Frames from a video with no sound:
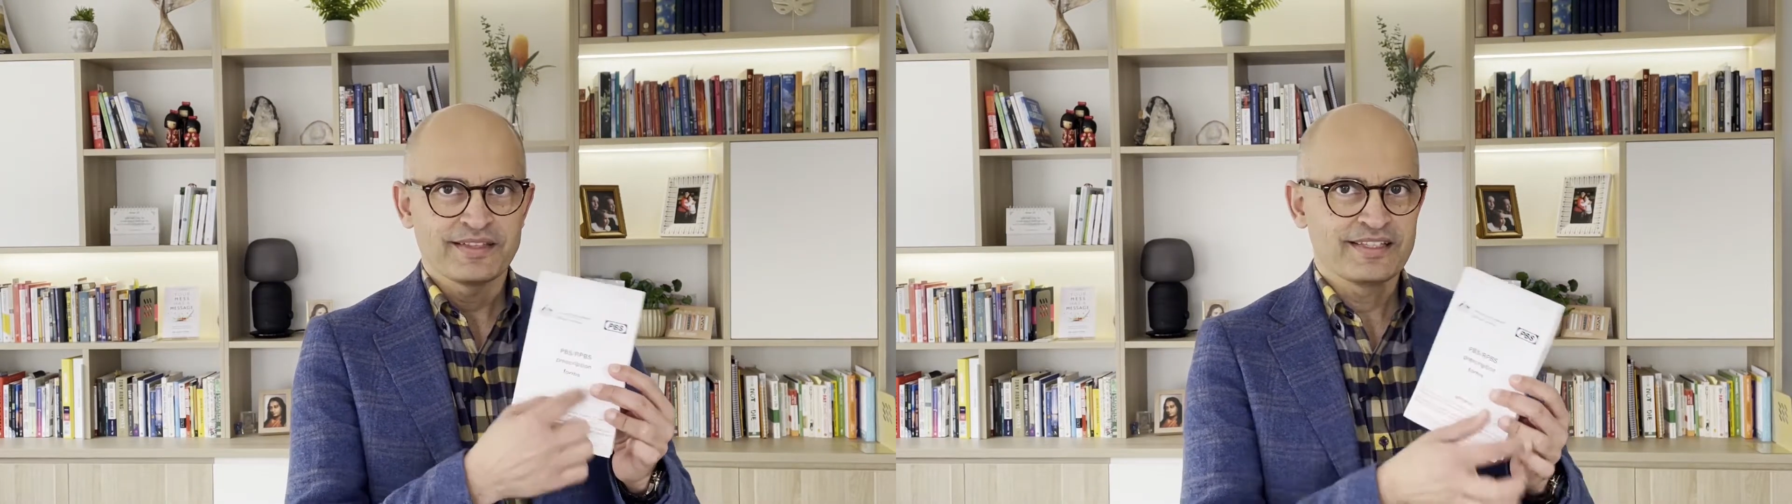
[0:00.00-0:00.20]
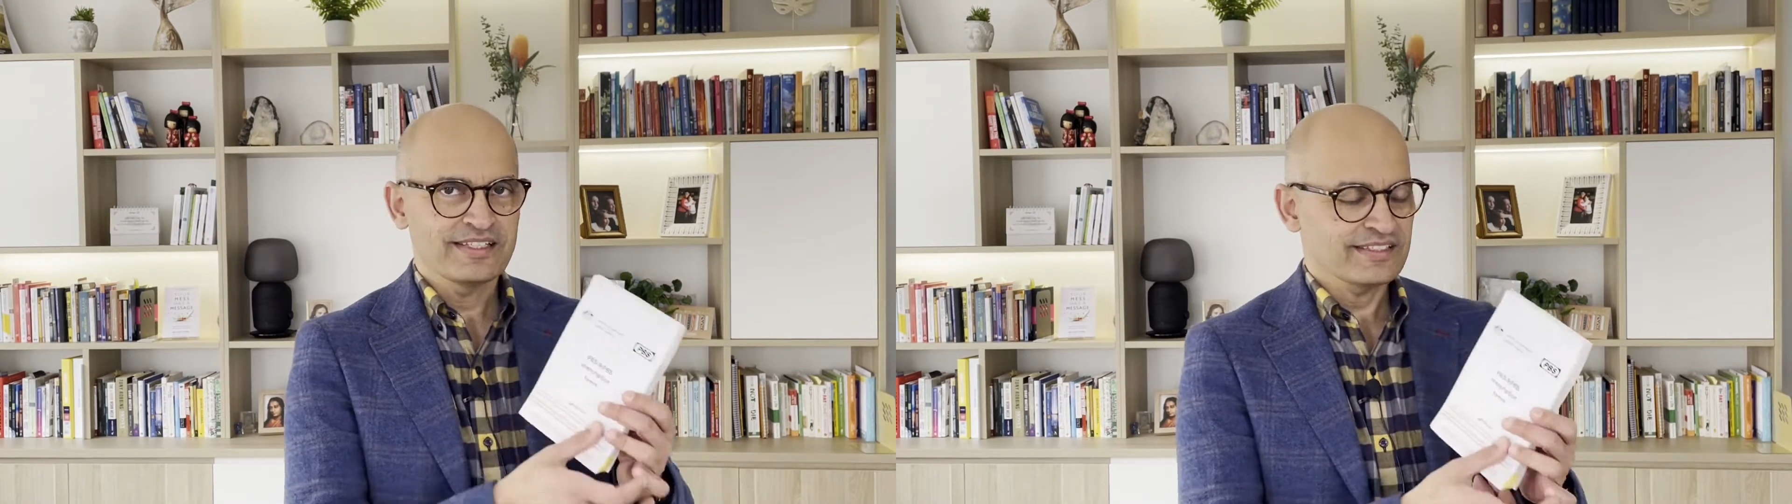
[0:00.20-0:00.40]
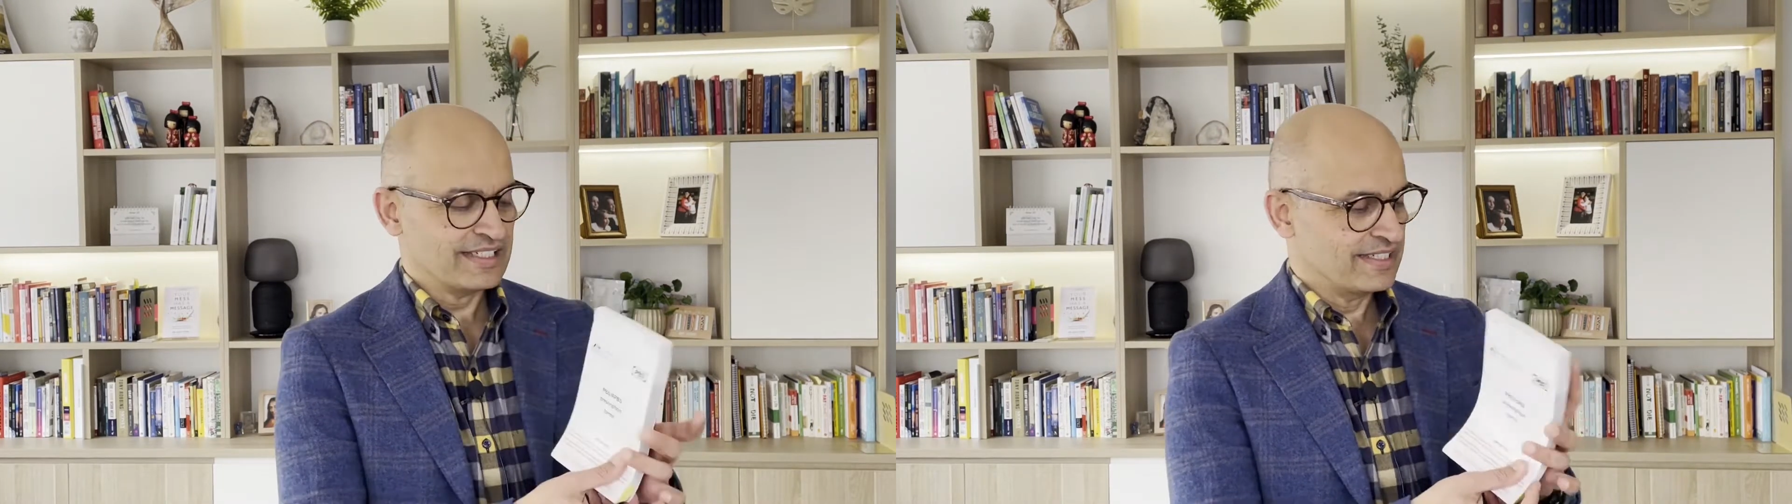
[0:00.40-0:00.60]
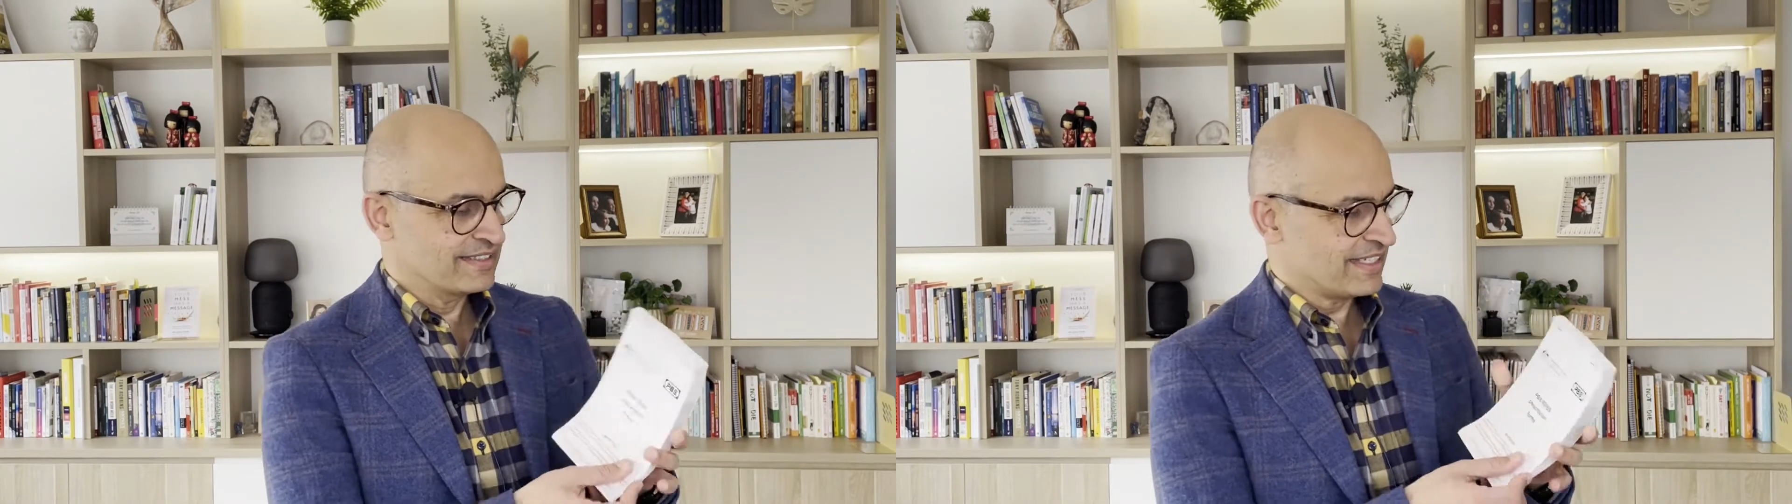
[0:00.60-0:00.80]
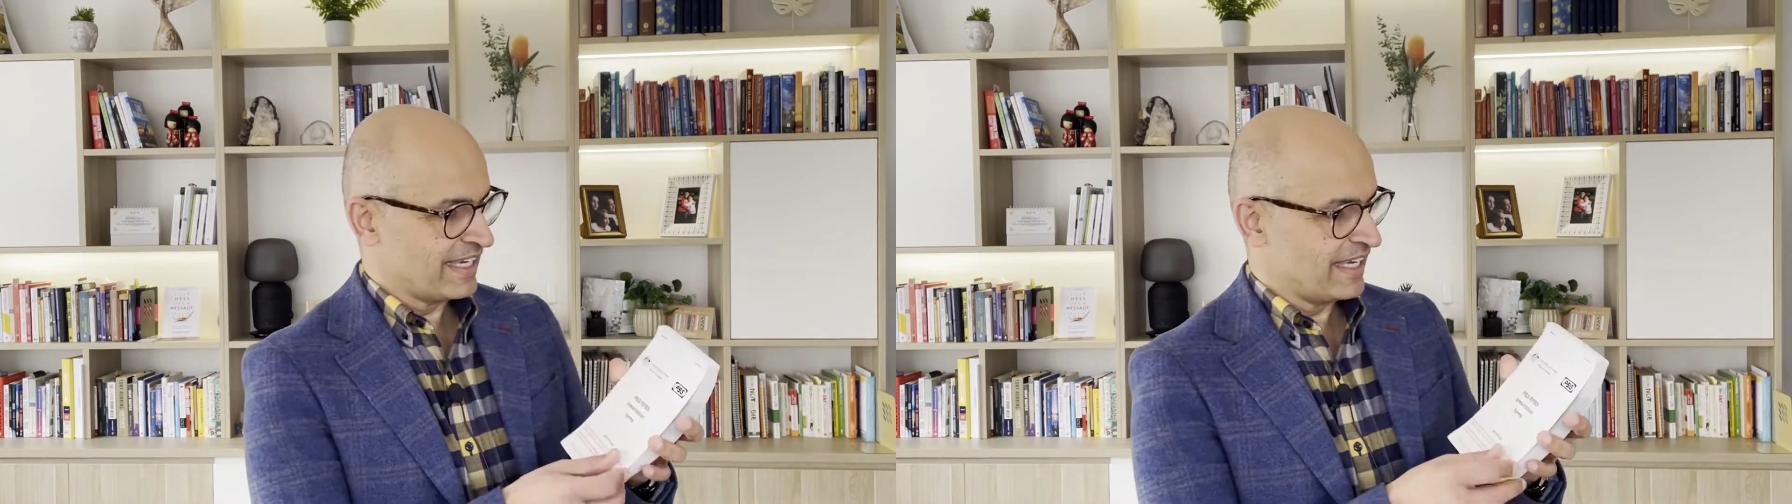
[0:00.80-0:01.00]
This
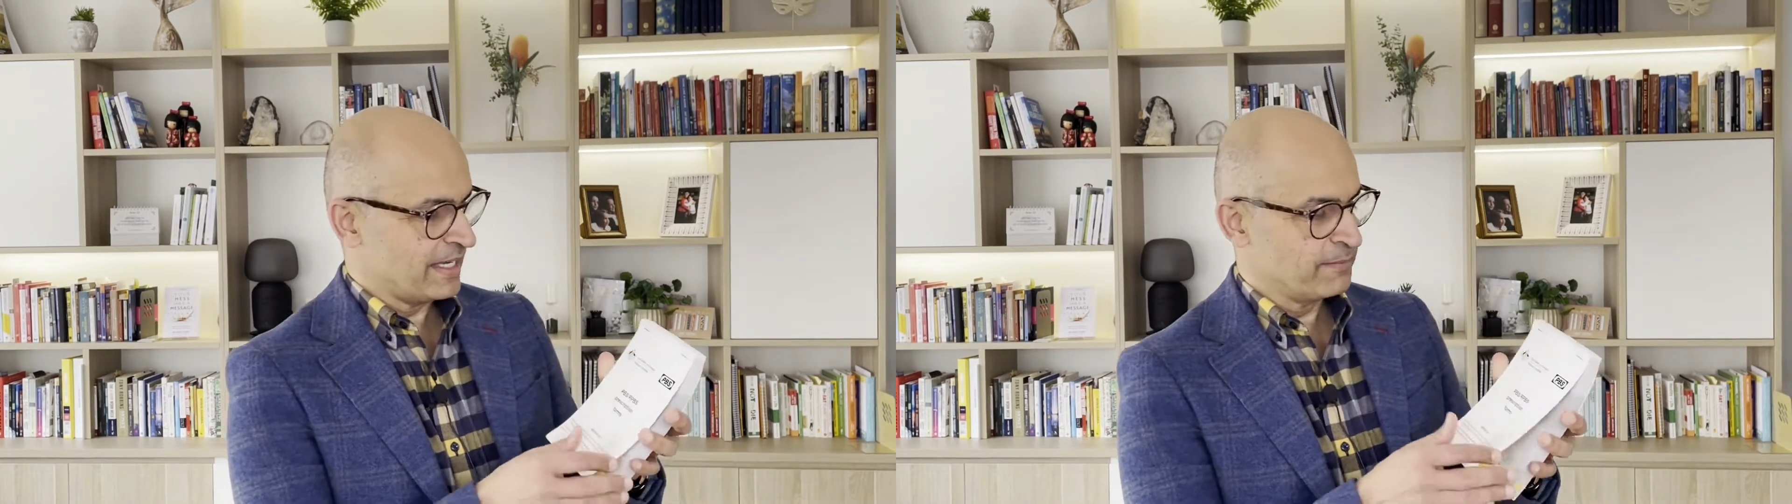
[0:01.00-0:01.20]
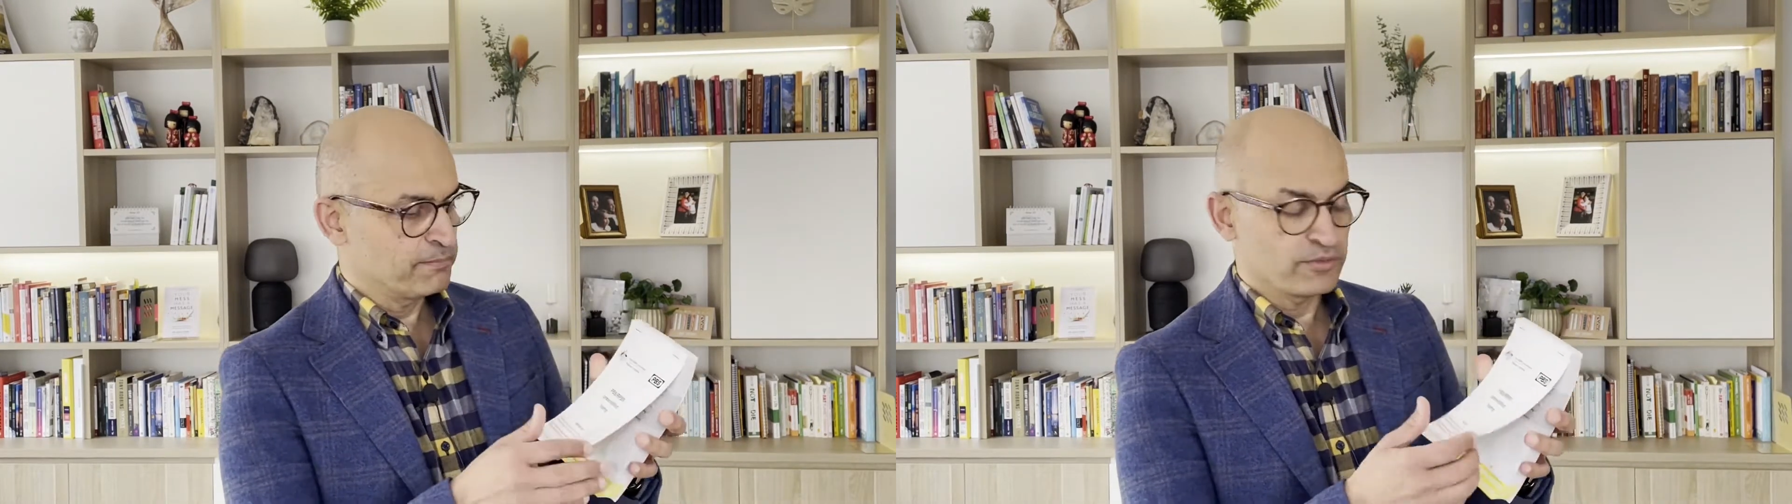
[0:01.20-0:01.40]
is a